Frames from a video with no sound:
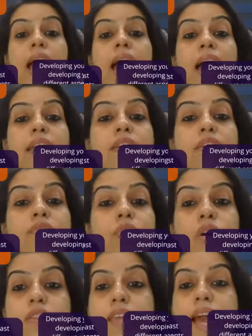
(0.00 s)
And of
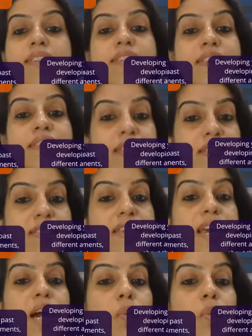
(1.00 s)
course, as kids,